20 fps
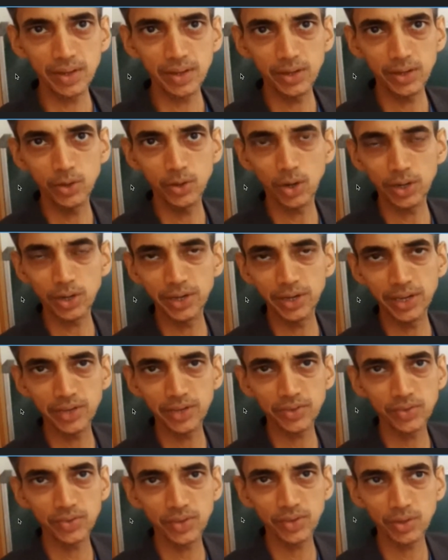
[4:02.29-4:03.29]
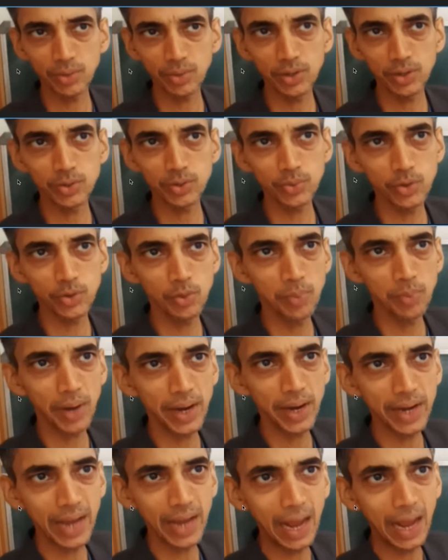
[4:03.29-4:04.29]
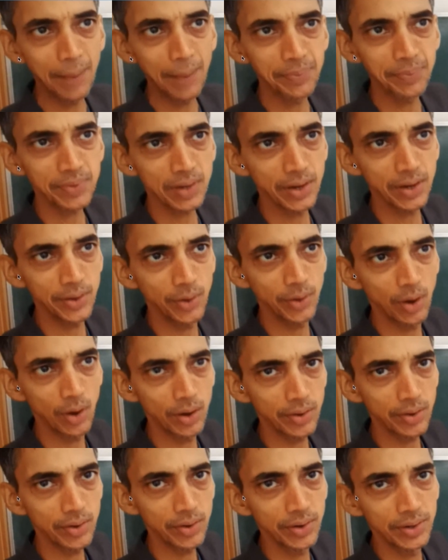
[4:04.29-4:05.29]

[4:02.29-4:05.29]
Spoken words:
E dot ds is equal to q by epsilon naught.